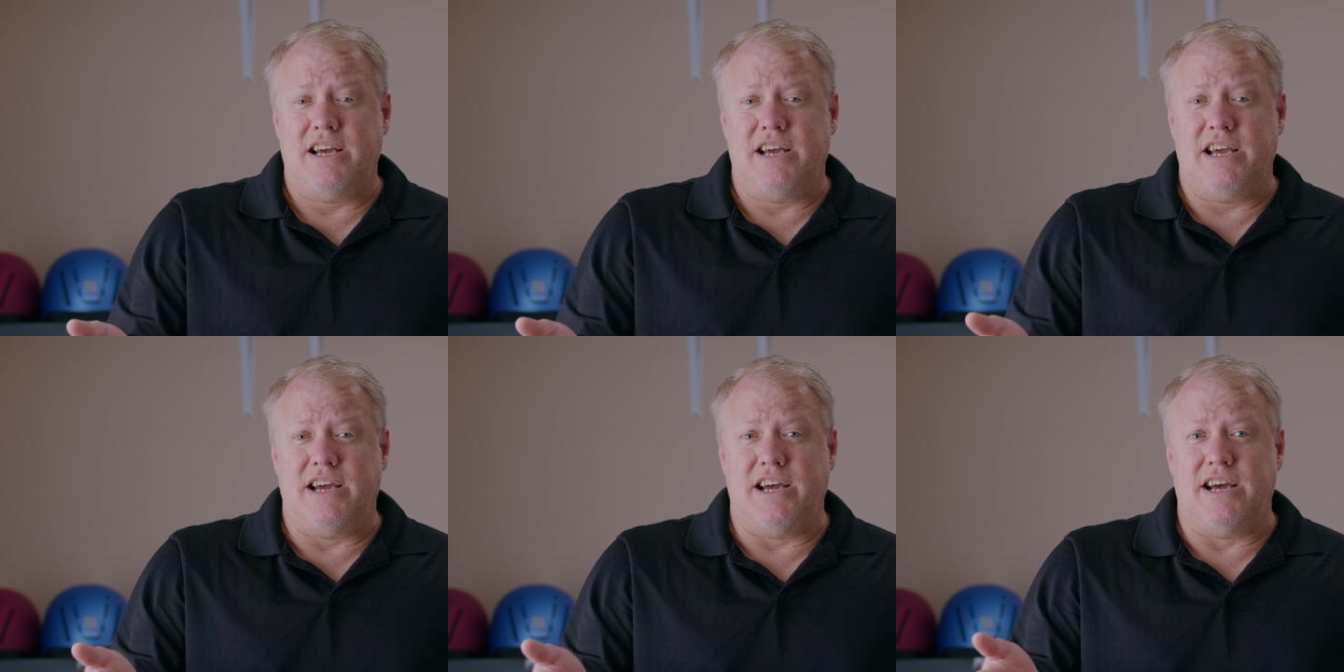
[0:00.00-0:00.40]

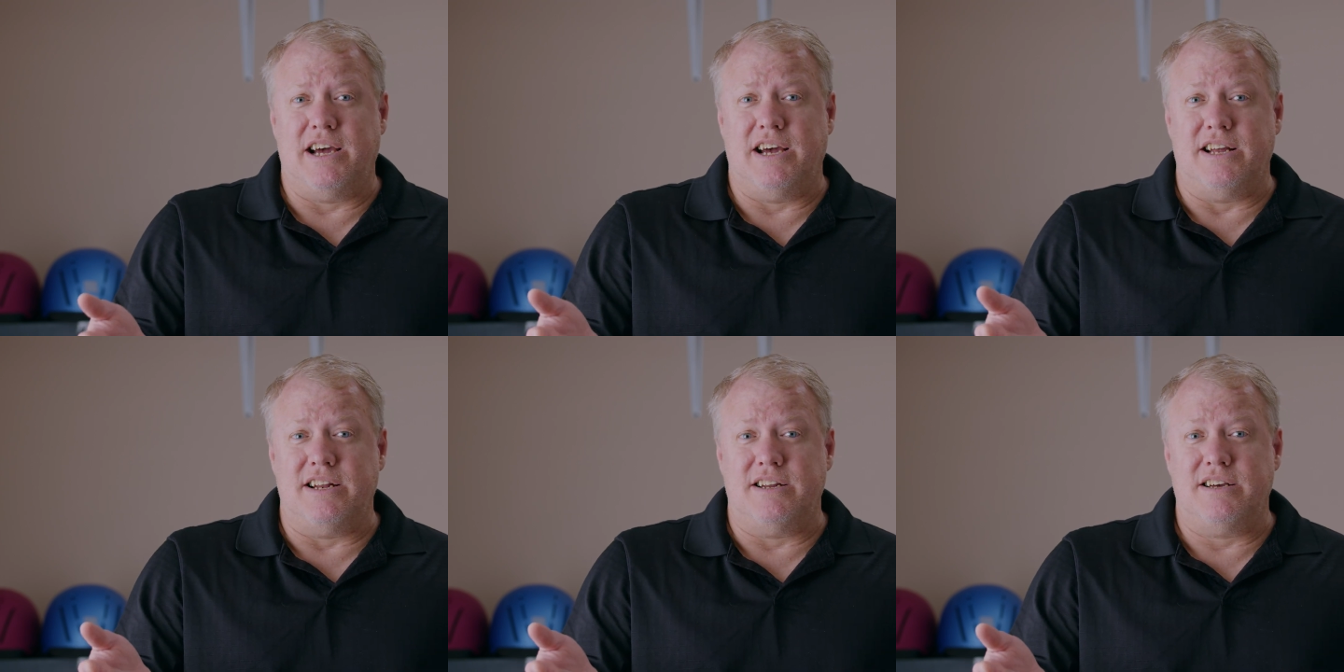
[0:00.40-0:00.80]

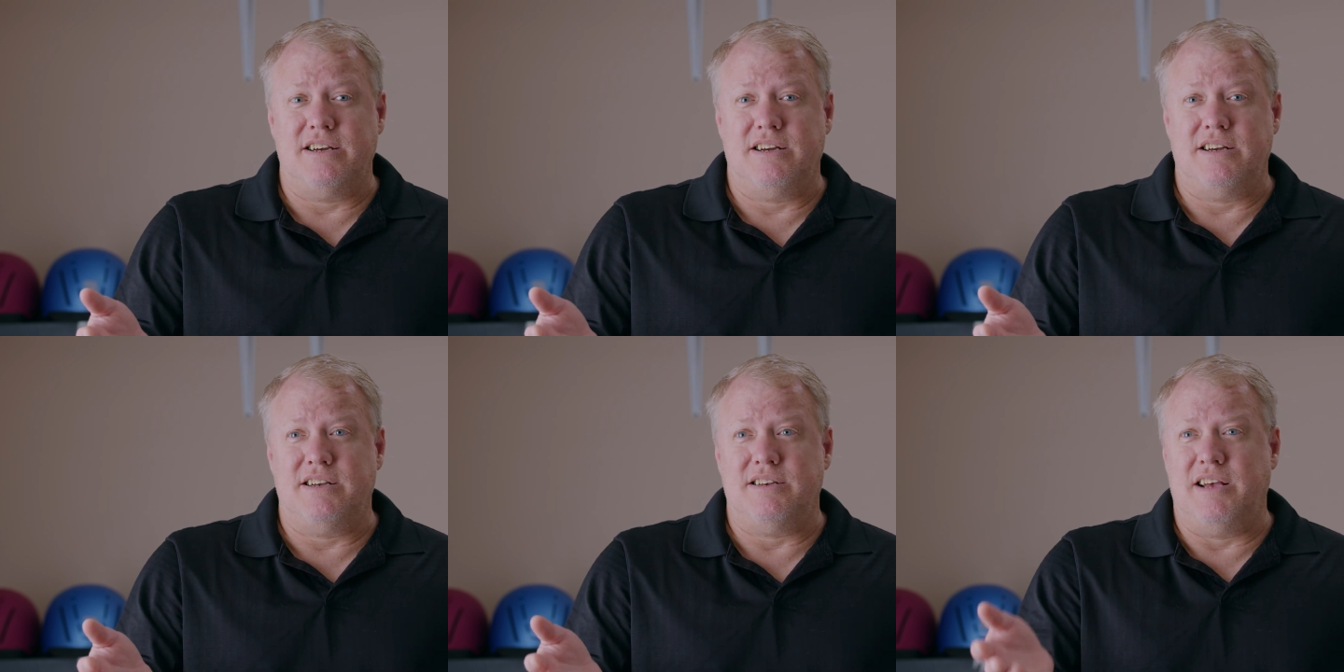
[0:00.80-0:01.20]
and
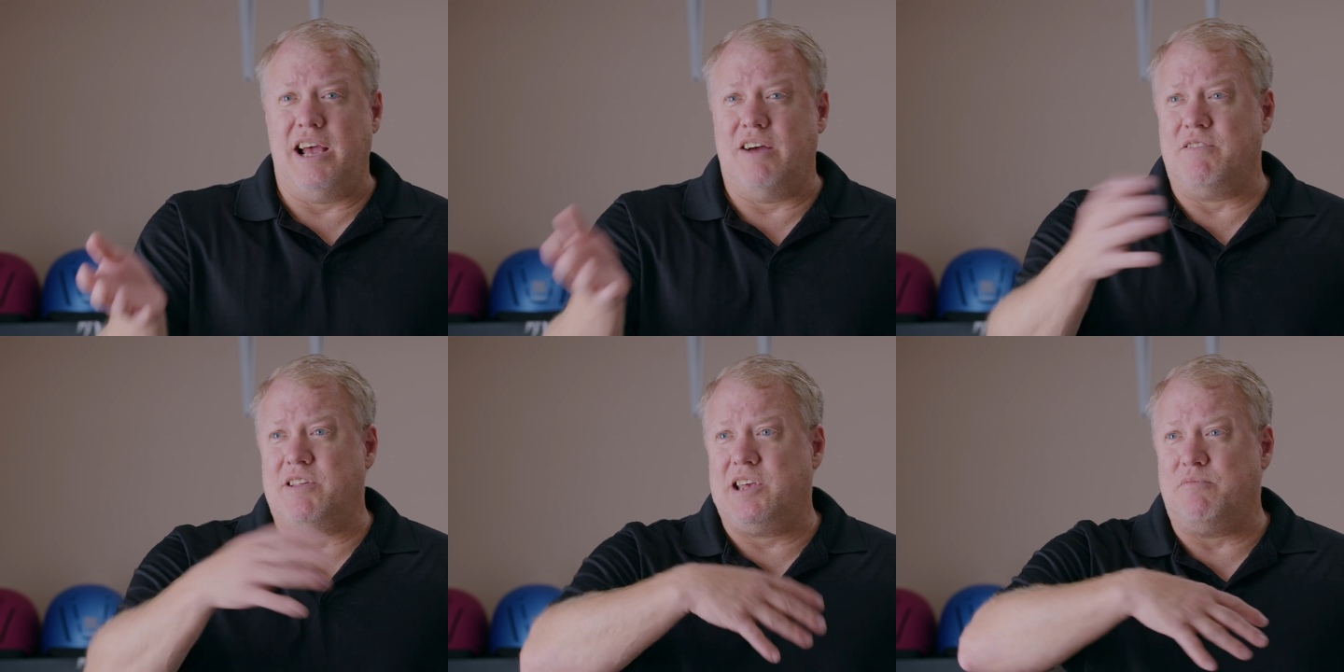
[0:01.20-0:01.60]

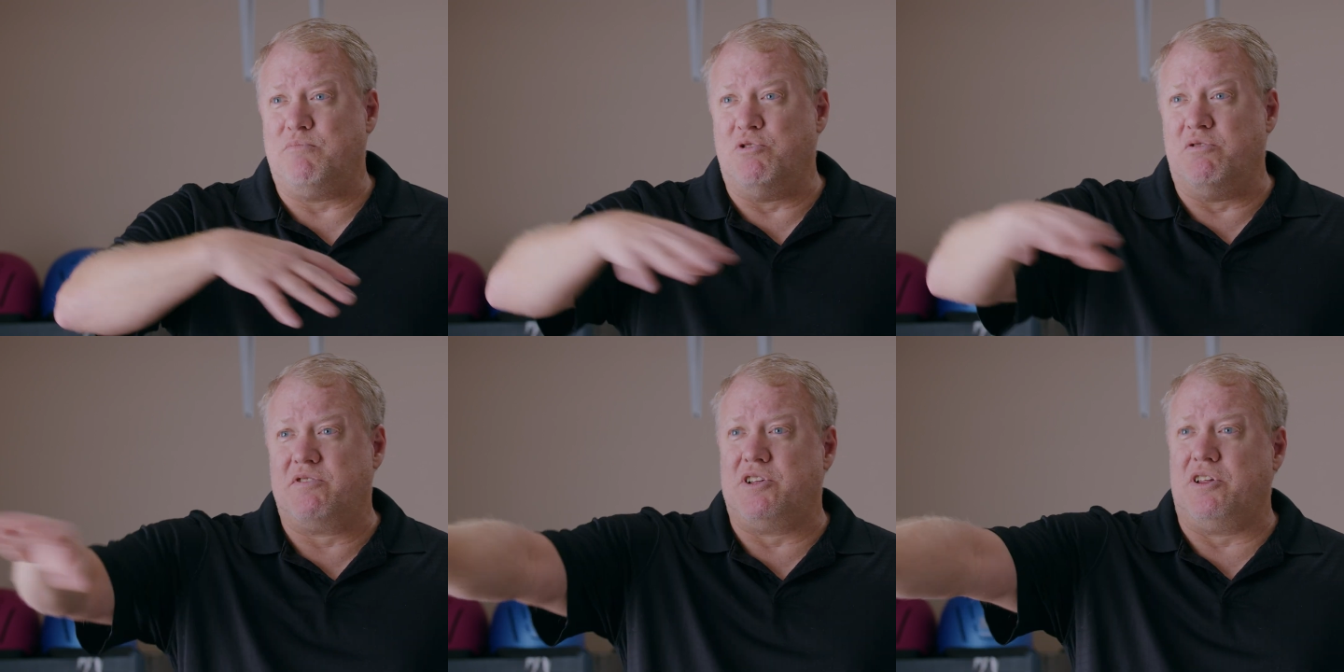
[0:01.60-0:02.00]
everything
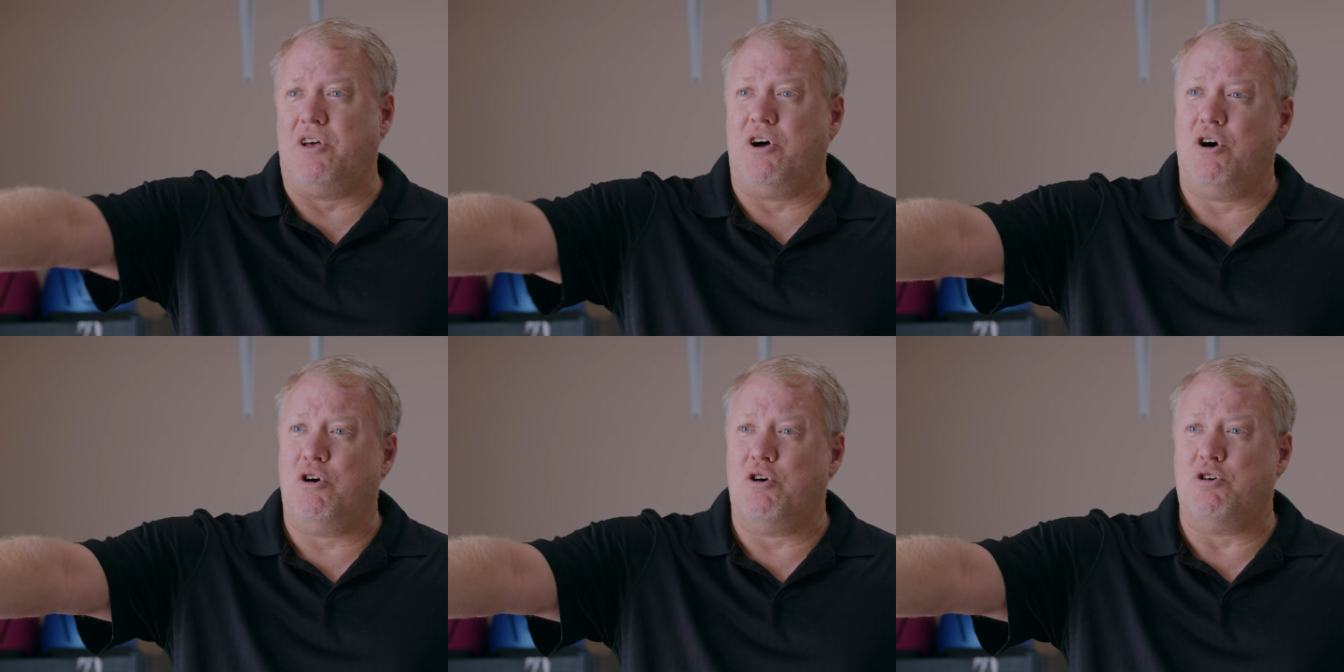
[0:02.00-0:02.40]
moved to
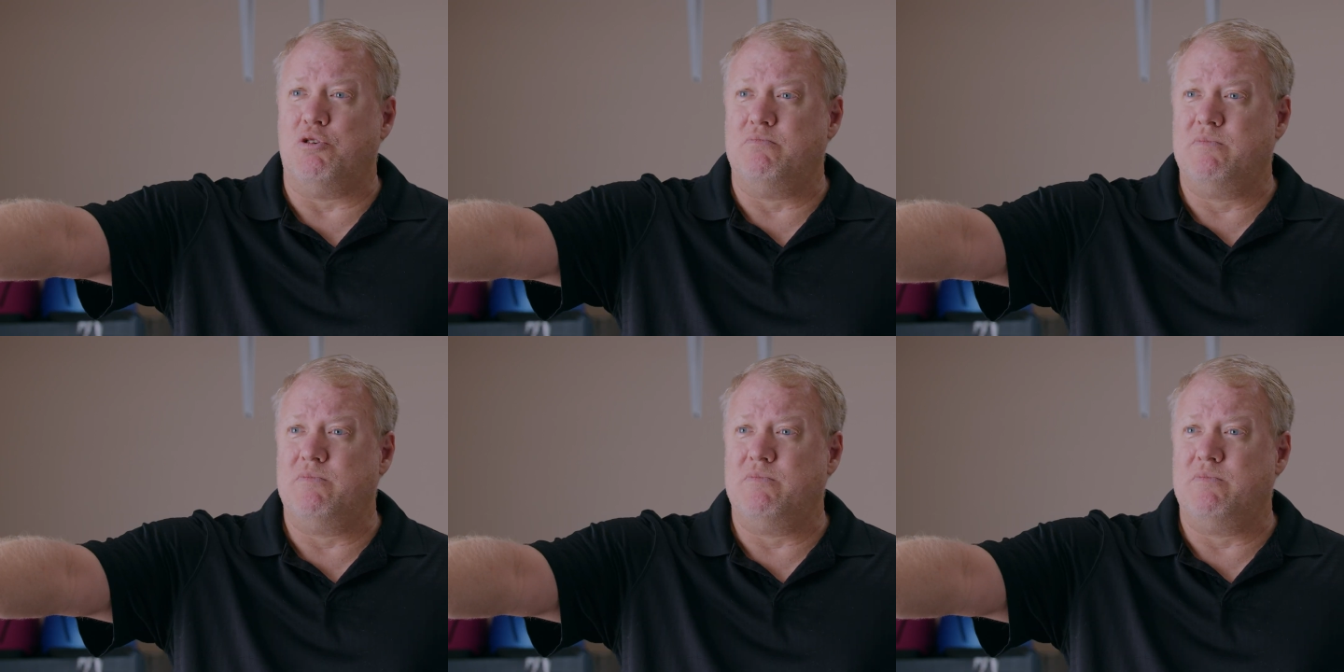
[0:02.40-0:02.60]
the home.